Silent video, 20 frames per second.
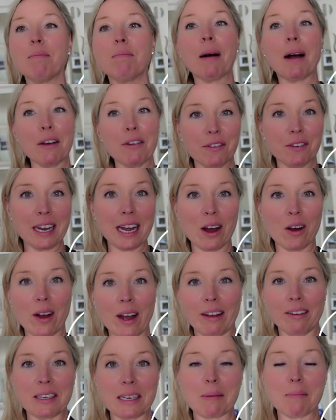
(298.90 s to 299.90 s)
Bye for now. I
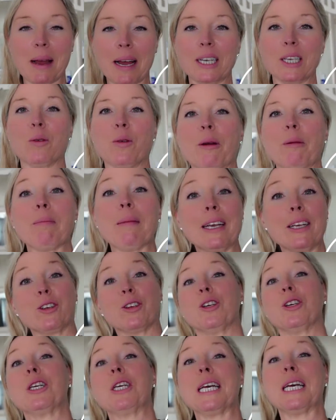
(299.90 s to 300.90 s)
have to get back to work. Make
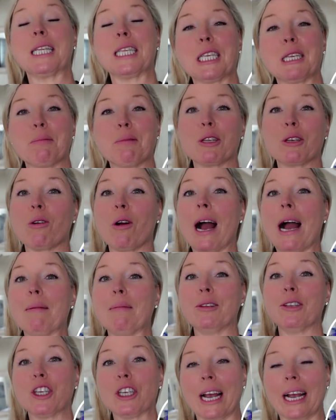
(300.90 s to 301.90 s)
sure you hit subscribe
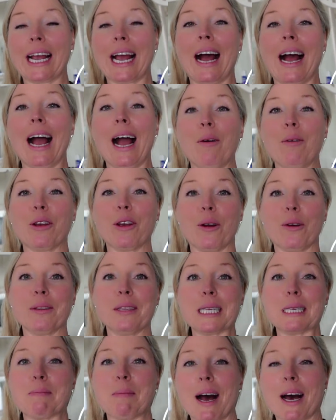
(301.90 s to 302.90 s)
and check out how we go with
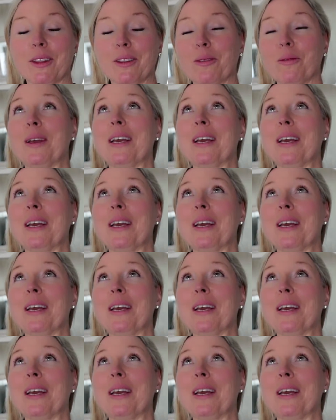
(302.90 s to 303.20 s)
this bathroom.